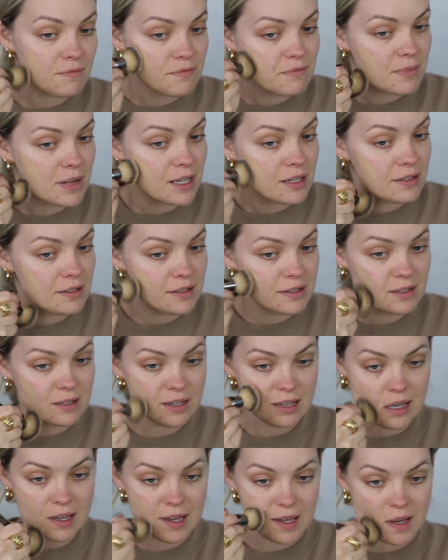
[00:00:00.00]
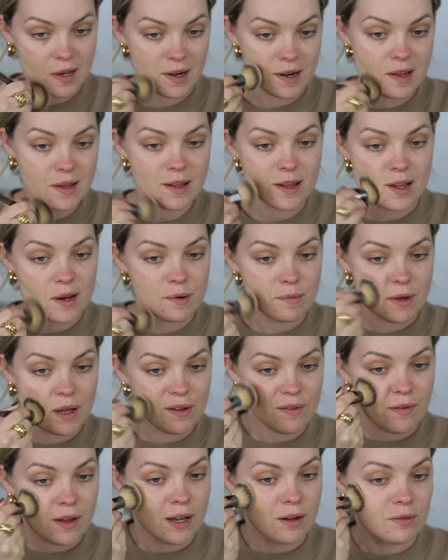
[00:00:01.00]
my skin and my
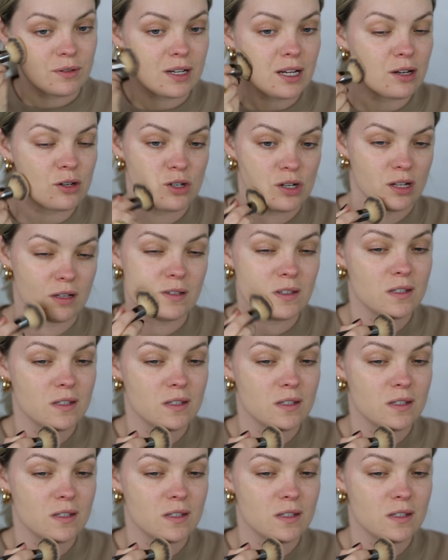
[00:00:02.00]
foundation,